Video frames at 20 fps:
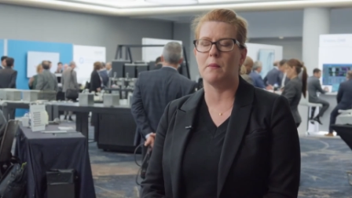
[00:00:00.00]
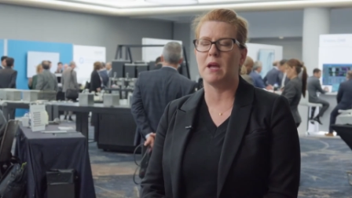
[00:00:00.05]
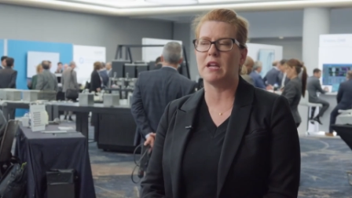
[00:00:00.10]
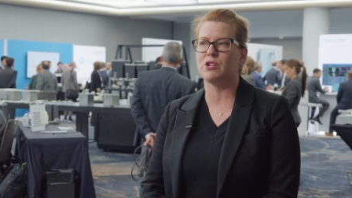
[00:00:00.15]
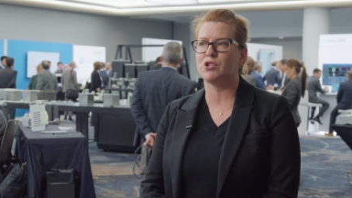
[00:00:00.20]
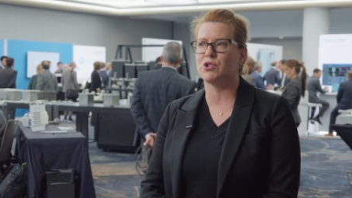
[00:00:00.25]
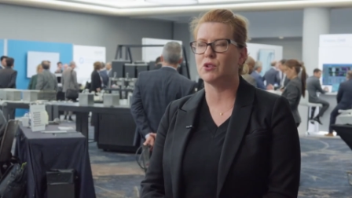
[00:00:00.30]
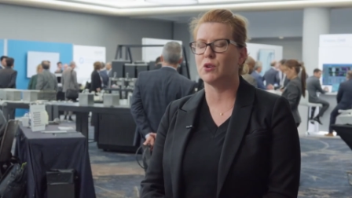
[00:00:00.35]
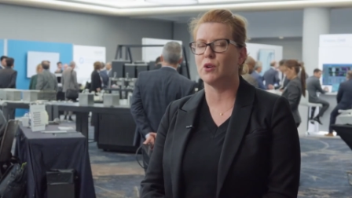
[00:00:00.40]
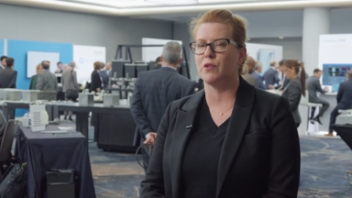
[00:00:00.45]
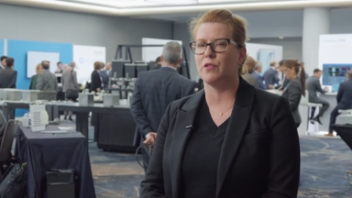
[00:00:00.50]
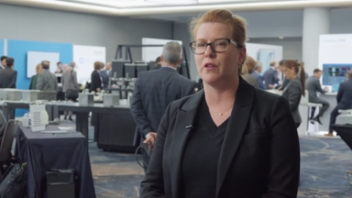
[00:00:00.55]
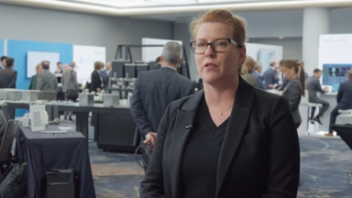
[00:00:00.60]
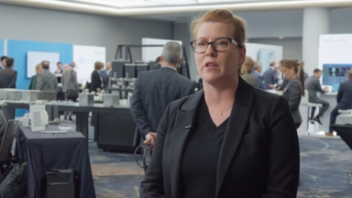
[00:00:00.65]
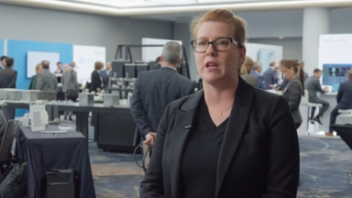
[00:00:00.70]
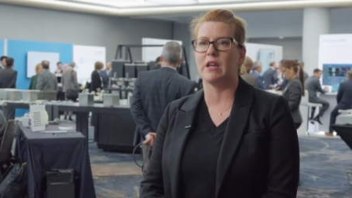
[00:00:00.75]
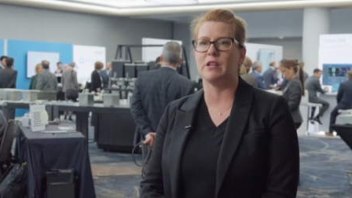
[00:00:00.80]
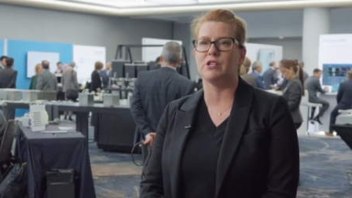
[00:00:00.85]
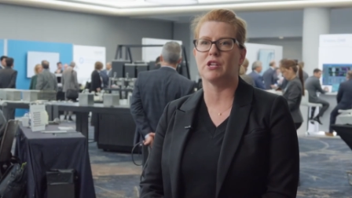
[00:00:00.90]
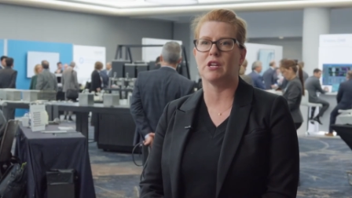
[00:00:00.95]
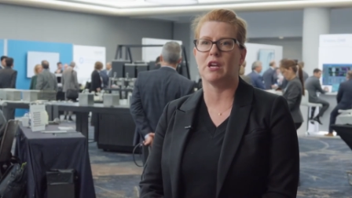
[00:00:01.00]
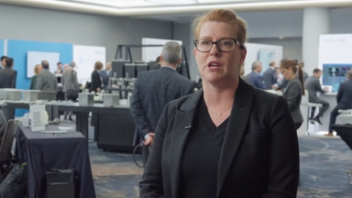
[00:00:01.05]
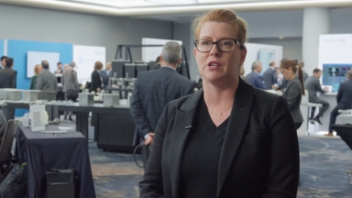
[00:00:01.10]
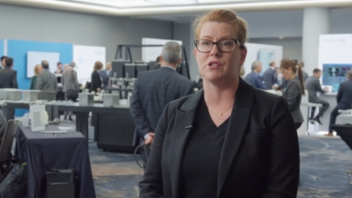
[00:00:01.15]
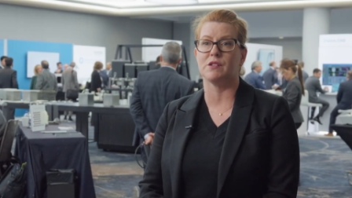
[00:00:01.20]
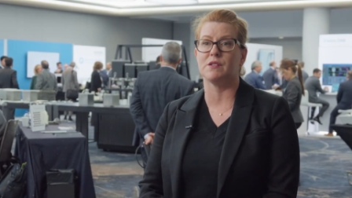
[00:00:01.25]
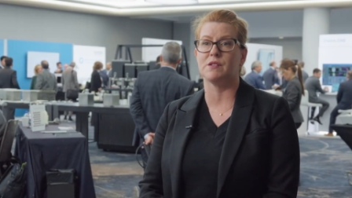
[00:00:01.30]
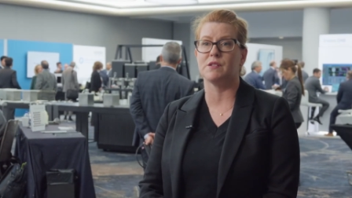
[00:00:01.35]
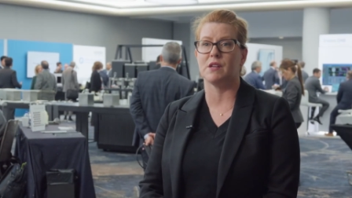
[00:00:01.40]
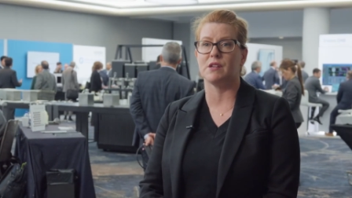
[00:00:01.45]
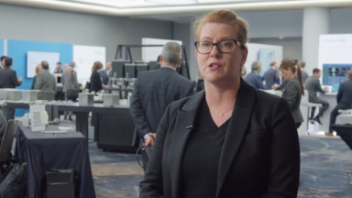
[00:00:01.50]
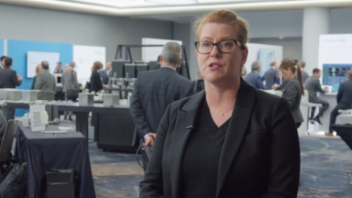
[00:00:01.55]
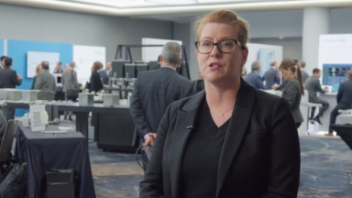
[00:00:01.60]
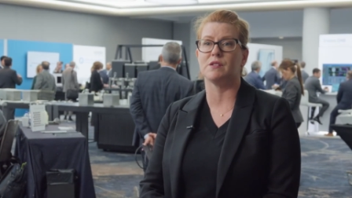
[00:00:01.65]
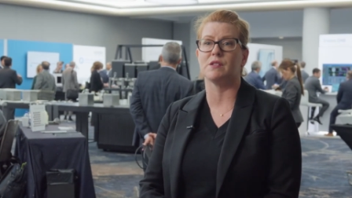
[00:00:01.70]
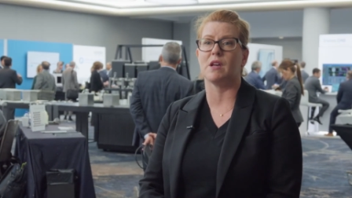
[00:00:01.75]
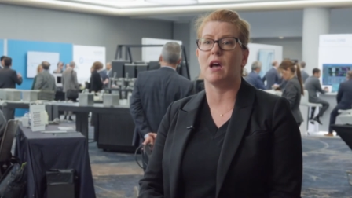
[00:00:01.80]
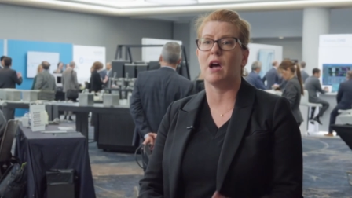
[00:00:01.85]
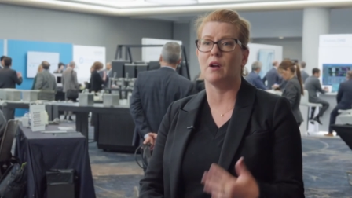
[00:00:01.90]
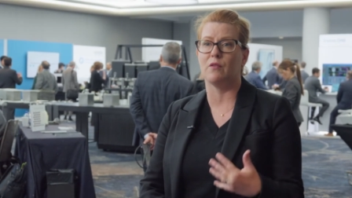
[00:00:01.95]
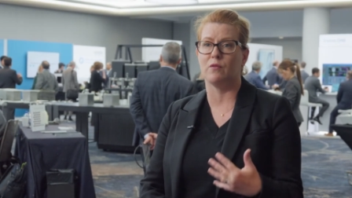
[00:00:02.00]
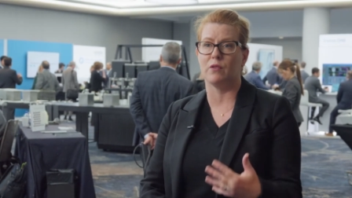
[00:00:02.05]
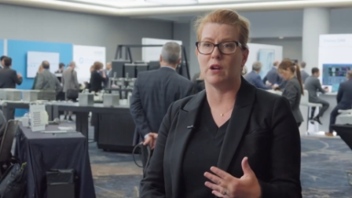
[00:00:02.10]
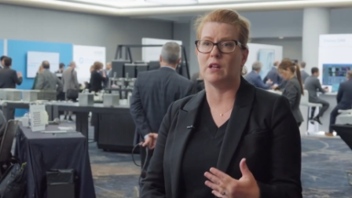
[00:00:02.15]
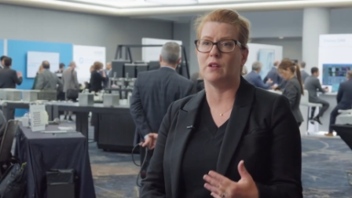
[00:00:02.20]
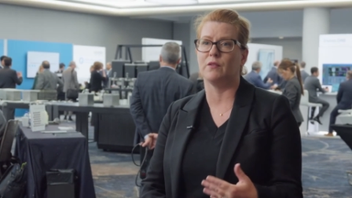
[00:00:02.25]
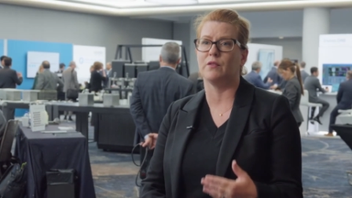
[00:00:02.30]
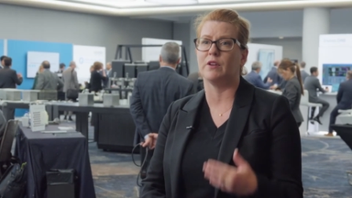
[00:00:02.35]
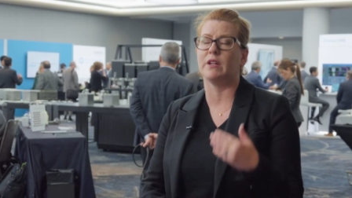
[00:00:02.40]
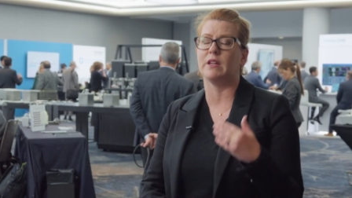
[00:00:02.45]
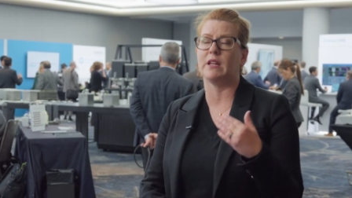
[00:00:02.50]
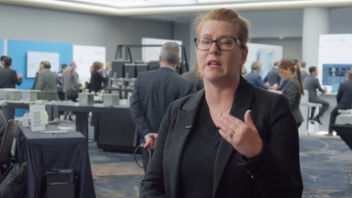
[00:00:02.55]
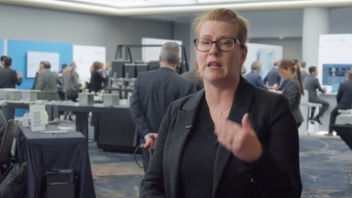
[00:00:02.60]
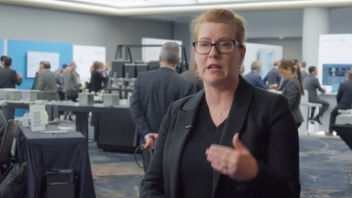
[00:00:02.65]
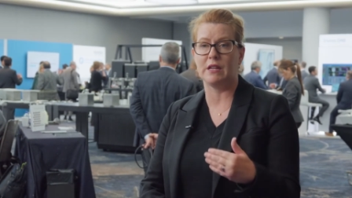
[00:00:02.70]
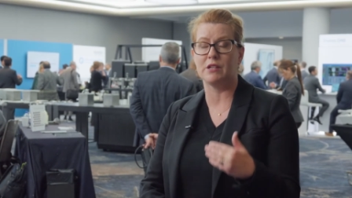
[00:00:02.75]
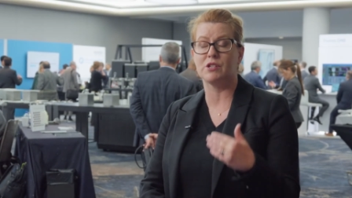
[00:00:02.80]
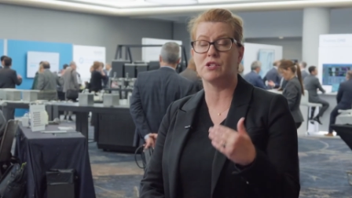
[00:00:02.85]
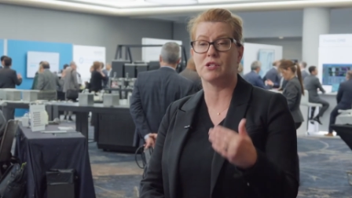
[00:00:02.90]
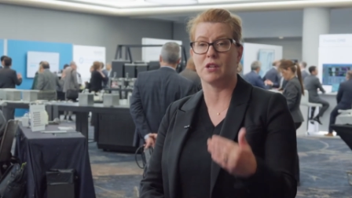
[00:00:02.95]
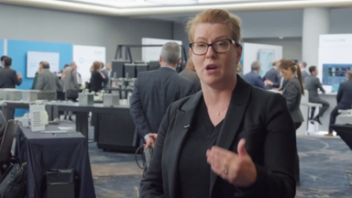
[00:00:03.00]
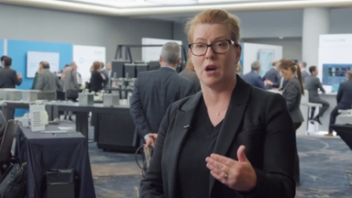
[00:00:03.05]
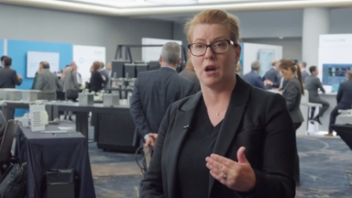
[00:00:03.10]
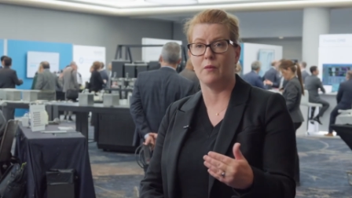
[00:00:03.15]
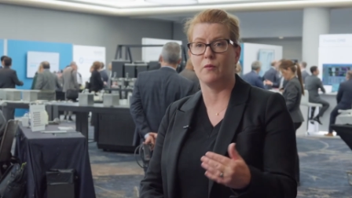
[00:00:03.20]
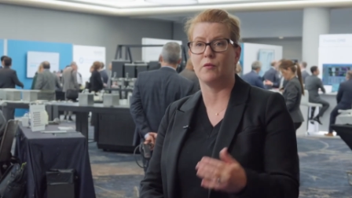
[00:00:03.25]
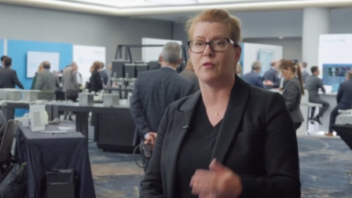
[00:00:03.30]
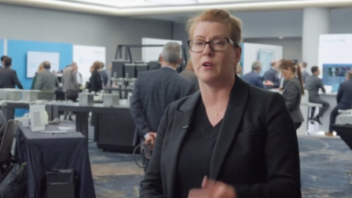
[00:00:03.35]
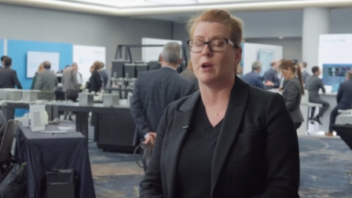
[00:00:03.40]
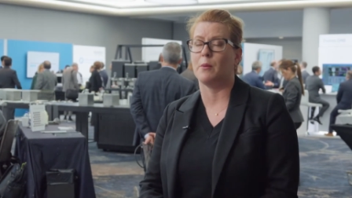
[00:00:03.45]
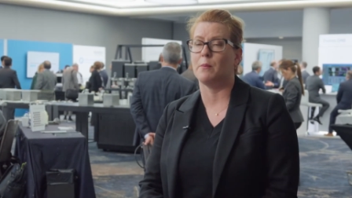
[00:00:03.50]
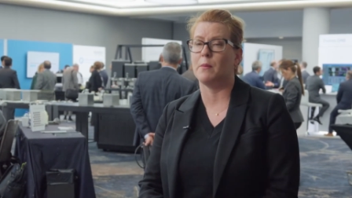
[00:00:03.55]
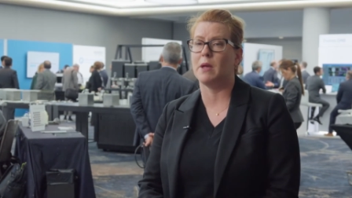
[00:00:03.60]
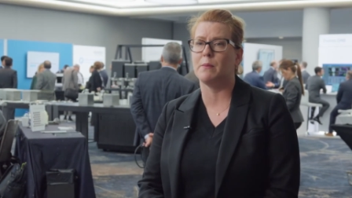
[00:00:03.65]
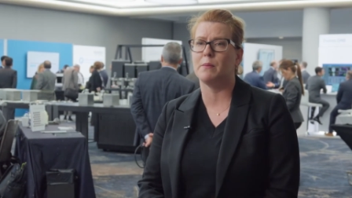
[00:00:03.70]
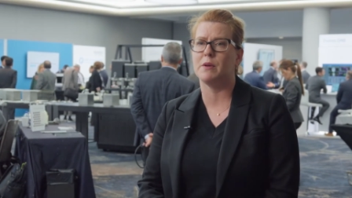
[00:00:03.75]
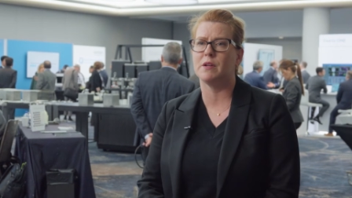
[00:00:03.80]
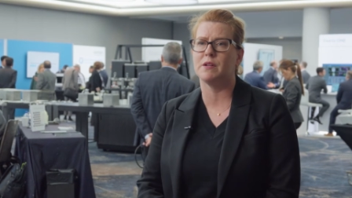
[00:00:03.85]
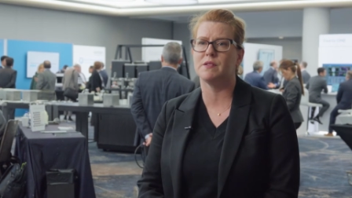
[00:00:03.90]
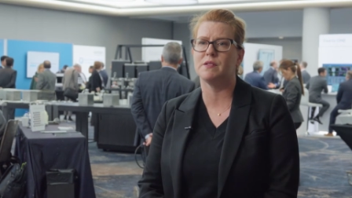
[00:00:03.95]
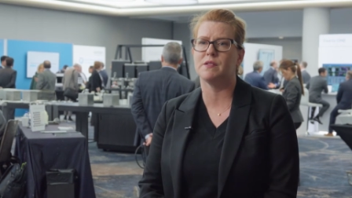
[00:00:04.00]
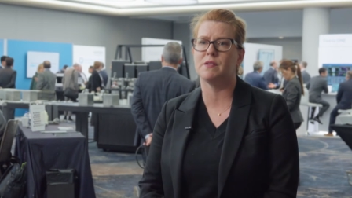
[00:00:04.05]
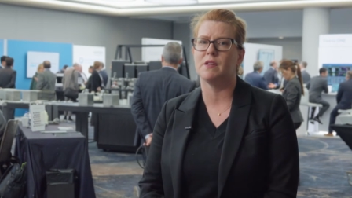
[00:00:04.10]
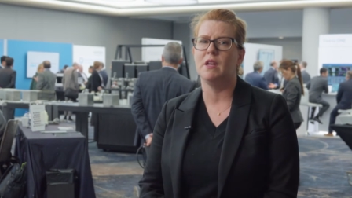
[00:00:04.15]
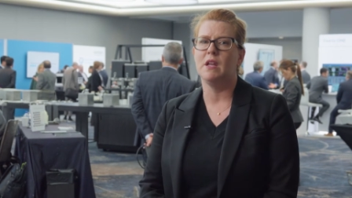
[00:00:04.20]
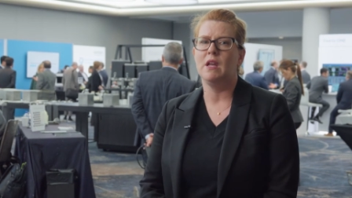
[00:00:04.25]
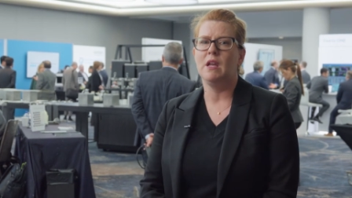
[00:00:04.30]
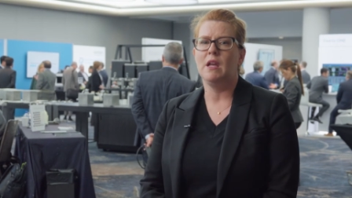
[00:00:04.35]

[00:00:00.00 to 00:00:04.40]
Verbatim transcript: make sure that the education sessions are relevant each time for our members.